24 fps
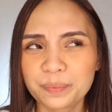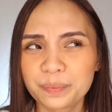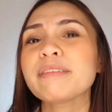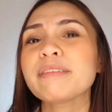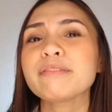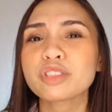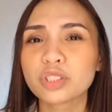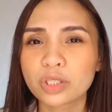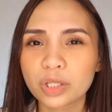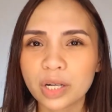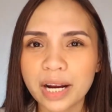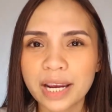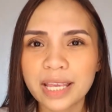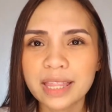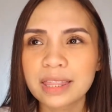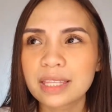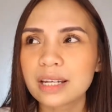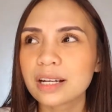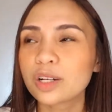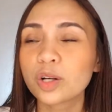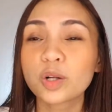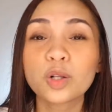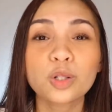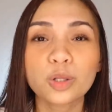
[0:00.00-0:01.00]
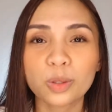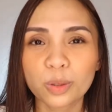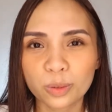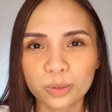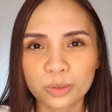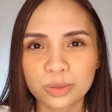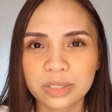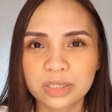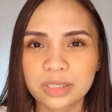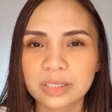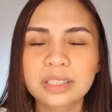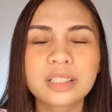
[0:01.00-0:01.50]
I've tried the
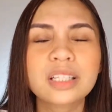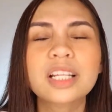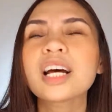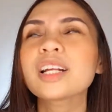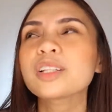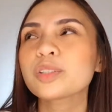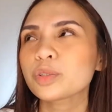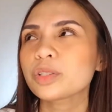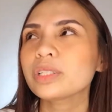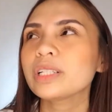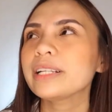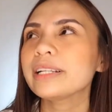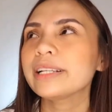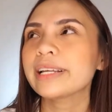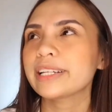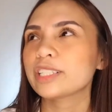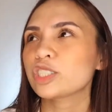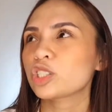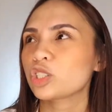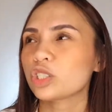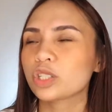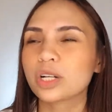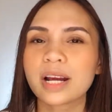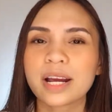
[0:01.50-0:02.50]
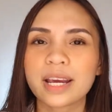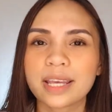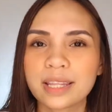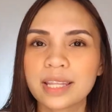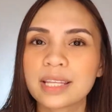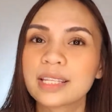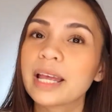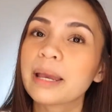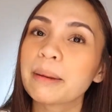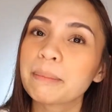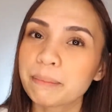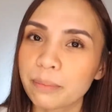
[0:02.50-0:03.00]
colognes, not really like try
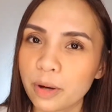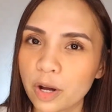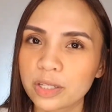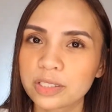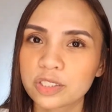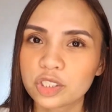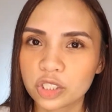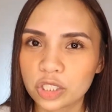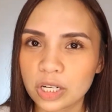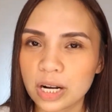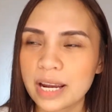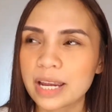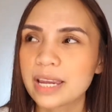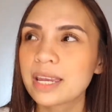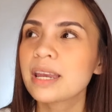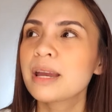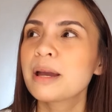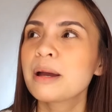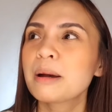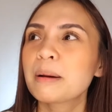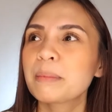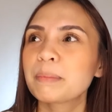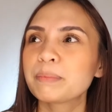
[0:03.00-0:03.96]
that I bought try,